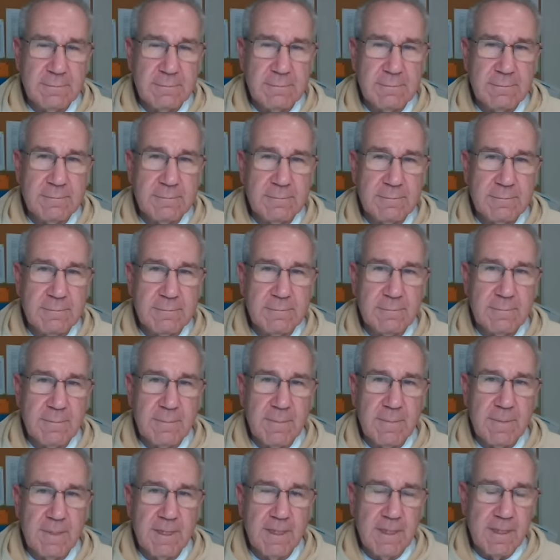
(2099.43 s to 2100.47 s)

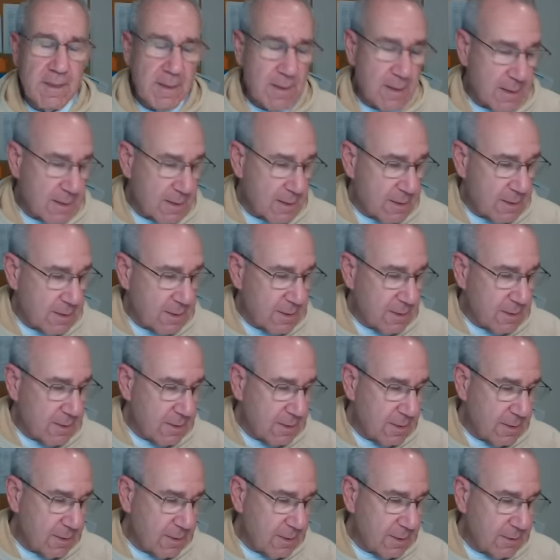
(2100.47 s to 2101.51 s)

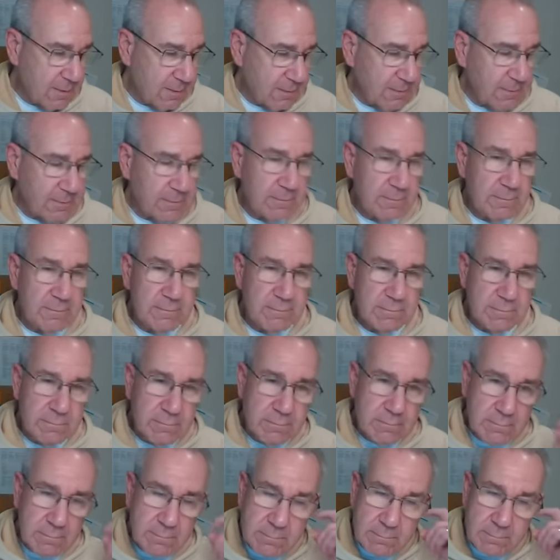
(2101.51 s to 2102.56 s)

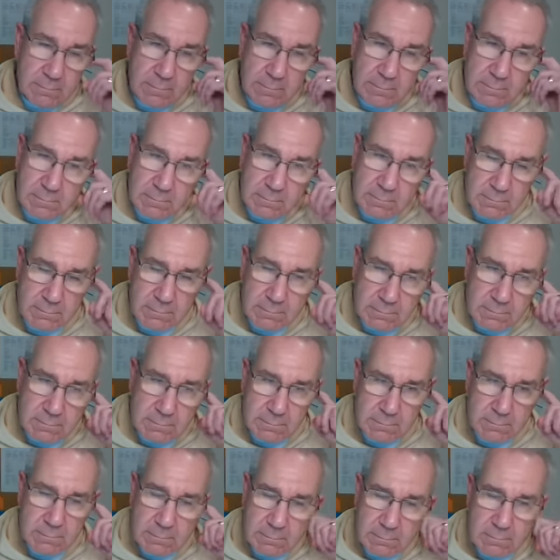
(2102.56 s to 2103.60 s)

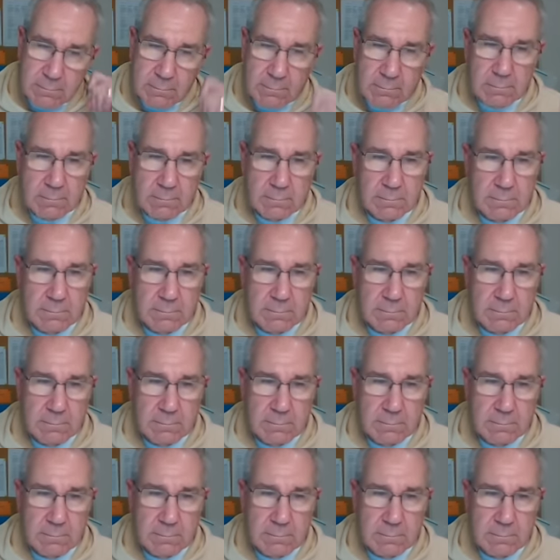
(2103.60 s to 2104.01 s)
(not speaking)